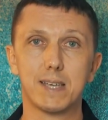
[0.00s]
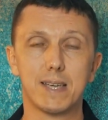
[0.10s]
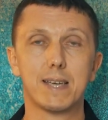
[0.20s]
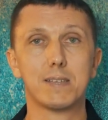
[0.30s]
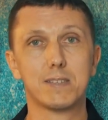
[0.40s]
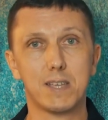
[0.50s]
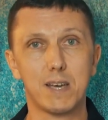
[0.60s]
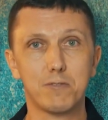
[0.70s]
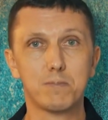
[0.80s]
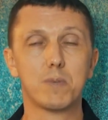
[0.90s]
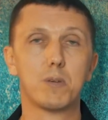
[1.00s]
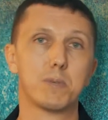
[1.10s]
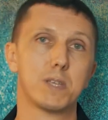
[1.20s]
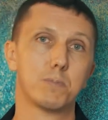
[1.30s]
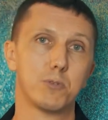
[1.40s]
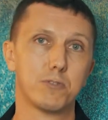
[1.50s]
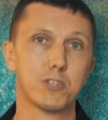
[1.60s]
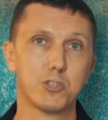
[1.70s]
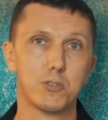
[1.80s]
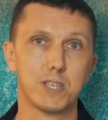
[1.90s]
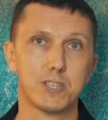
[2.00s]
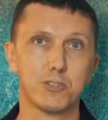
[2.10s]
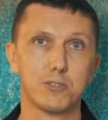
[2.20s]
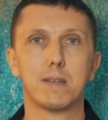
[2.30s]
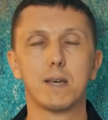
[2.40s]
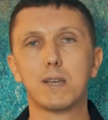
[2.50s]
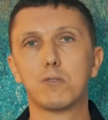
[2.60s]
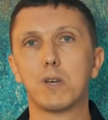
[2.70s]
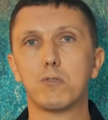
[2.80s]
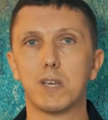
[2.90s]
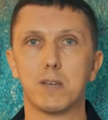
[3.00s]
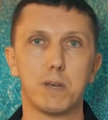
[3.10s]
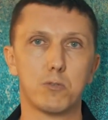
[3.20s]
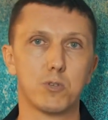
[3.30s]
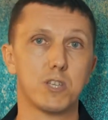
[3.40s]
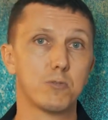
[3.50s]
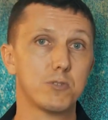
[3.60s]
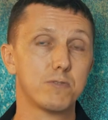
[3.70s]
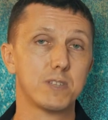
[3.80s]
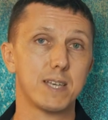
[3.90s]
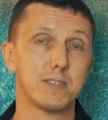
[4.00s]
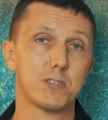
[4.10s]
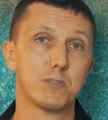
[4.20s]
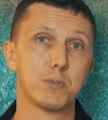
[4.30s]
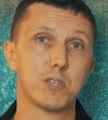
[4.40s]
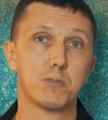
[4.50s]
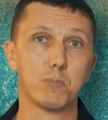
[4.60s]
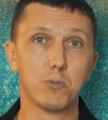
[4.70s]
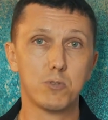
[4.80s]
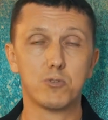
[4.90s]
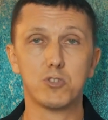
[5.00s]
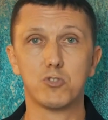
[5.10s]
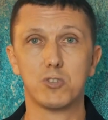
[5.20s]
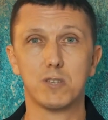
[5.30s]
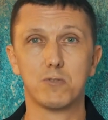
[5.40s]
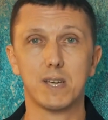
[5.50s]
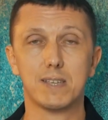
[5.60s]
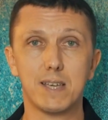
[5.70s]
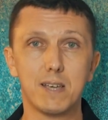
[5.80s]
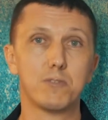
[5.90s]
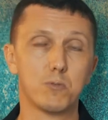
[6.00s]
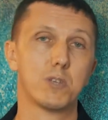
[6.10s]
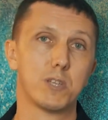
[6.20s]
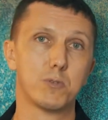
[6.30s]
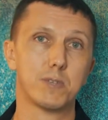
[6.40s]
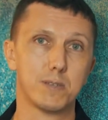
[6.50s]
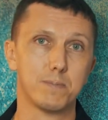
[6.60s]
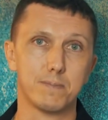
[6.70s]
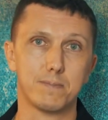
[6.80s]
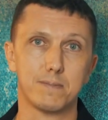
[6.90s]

and has a staff of permanent professional agents. I do not recommend working with freelancers because problems usually arise after working with them.